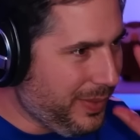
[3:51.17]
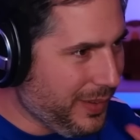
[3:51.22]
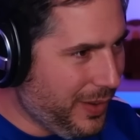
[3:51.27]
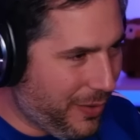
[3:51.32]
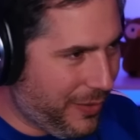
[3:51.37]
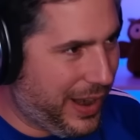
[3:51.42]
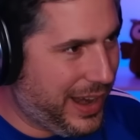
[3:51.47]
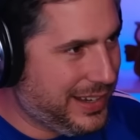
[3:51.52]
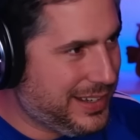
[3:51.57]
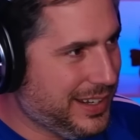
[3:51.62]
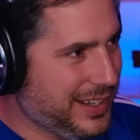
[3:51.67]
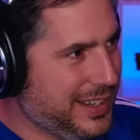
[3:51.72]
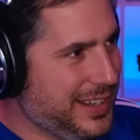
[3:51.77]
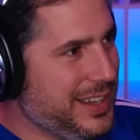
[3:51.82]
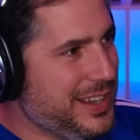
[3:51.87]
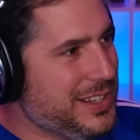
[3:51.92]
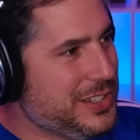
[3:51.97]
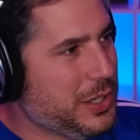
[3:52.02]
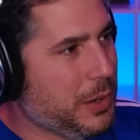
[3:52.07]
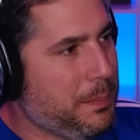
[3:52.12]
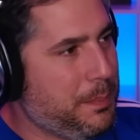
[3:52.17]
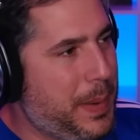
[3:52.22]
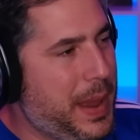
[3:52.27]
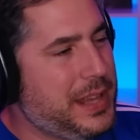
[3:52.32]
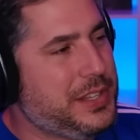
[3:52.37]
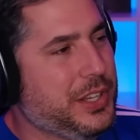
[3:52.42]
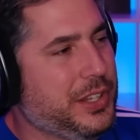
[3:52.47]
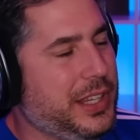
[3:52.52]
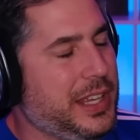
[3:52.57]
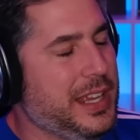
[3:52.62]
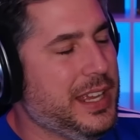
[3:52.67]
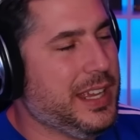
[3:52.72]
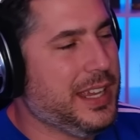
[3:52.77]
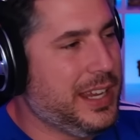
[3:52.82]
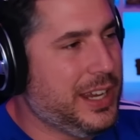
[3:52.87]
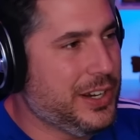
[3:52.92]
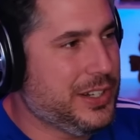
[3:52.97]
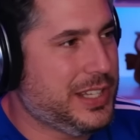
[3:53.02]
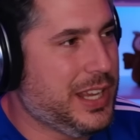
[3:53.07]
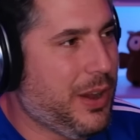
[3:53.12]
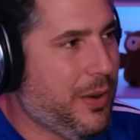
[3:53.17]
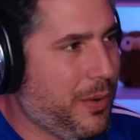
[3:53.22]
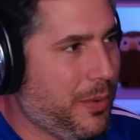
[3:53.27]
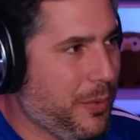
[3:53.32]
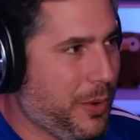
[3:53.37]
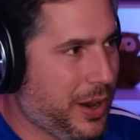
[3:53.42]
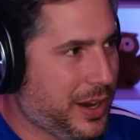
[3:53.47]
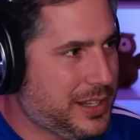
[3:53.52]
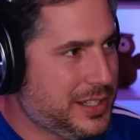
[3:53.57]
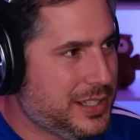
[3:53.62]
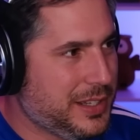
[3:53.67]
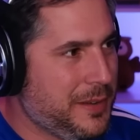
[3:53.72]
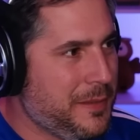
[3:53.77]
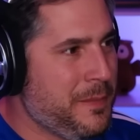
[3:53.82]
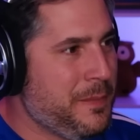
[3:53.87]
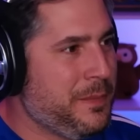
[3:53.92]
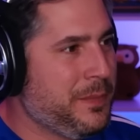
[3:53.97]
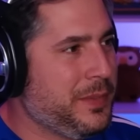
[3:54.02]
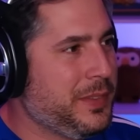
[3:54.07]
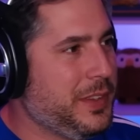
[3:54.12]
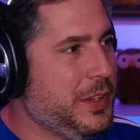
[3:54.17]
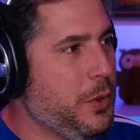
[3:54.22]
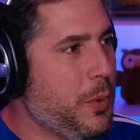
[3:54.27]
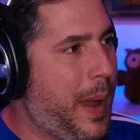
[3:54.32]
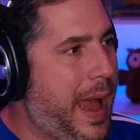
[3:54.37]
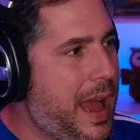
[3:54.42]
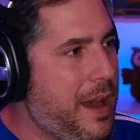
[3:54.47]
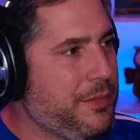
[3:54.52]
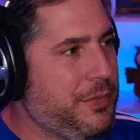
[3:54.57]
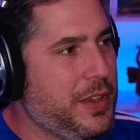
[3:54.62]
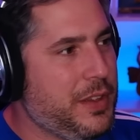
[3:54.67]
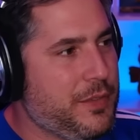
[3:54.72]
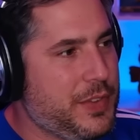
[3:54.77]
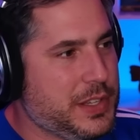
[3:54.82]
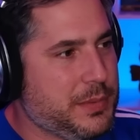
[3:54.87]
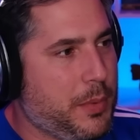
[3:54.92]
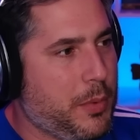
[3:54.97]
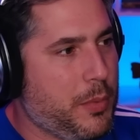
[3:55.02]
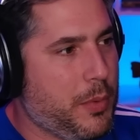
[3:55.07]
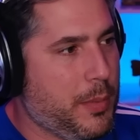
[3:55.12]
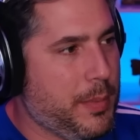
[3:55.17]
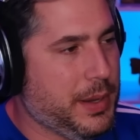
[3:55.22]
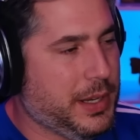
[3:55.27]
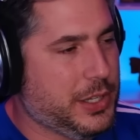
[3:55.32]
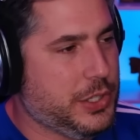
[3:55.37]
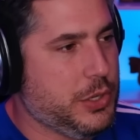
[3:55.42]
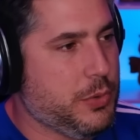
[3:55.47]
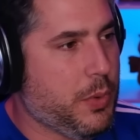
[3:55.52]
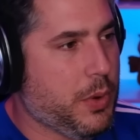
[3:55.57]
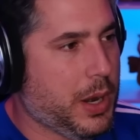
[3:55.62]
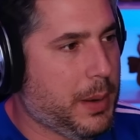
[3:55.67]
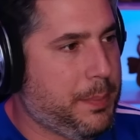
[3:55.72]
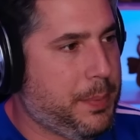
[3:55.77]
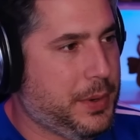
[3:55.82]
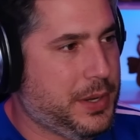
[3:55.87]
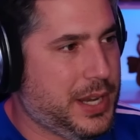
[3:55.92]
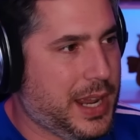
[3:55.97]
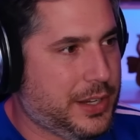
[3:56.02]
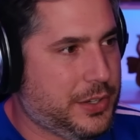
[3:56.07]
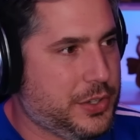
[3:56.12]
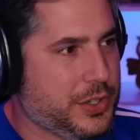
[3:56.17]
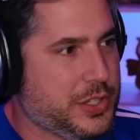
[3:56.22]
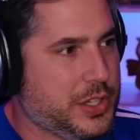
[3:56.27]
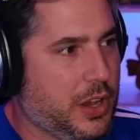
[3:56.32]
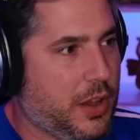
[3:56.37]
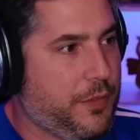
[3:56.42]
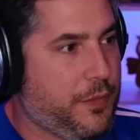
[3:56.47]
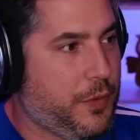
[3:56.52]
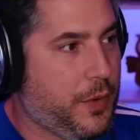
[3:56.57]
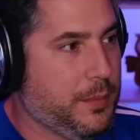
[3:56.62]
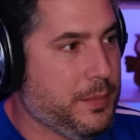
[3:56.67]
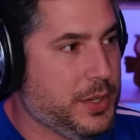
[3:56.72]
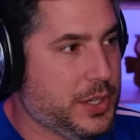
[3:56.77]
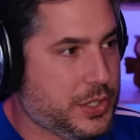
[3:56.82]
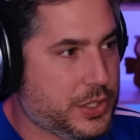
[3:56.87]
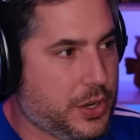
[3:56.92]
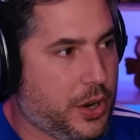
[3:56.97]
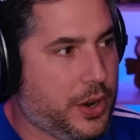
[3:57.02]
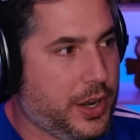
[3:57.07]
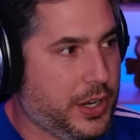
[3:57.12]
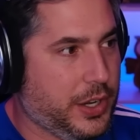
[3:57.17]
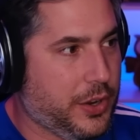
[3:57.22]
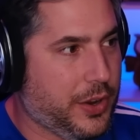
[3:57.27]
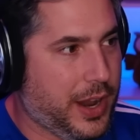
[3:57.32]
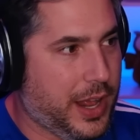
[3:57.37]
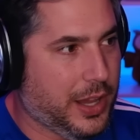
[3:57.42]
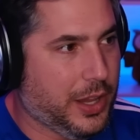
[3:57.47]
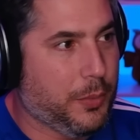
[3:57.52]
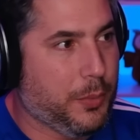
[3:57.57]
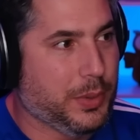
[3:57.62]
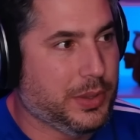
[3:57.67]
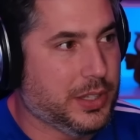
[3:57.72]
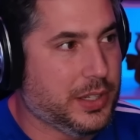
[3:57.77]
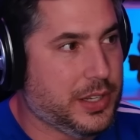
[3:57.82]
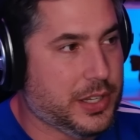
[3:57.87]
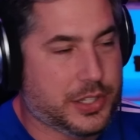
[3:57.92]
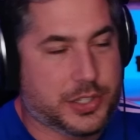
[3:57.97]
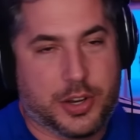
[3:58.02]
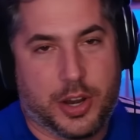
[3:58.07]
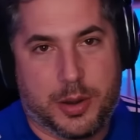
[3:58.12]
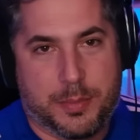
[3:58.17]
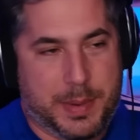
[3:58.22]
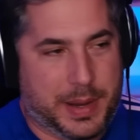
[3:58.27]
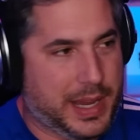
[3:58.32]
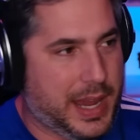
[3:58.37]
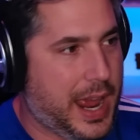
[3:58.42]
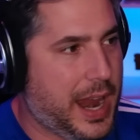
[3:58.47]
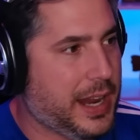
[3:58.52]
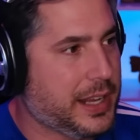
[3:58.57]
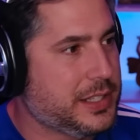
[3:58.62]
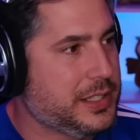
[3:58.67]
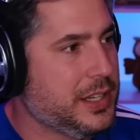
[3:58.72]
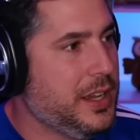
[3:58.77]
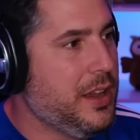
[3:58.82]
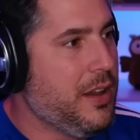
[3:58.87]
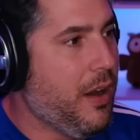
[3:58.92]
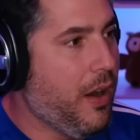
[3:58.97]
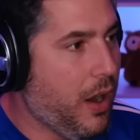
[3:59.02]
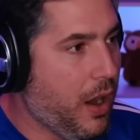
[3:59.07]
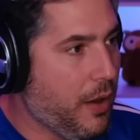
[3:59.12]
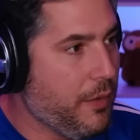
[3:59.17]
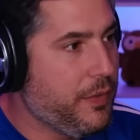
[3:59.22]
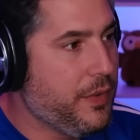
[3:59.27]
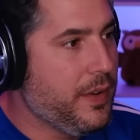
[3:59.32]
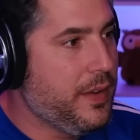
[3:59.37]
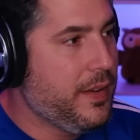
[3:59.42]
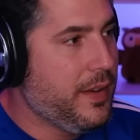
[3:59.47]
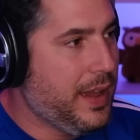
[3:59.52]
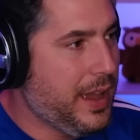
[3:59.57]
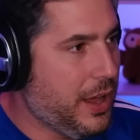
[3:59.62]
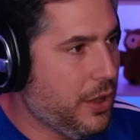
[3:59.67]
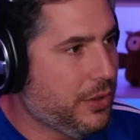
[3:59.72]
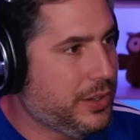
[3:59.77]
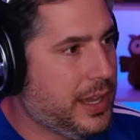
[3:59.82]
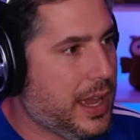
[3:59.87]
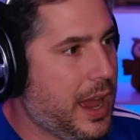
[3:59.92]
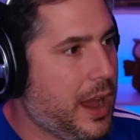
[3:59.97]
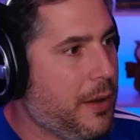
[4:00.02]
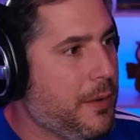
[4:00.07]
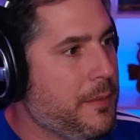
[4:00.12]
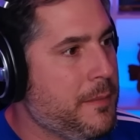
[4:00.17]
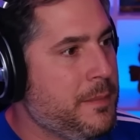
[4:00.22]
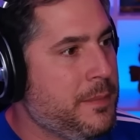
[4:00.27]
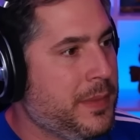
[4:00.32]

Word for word: All right. So basically, here's how it works. You have the Invisible Woman because you want to protect yourself from discarding your Hela with the discard mechanics of Hellcow,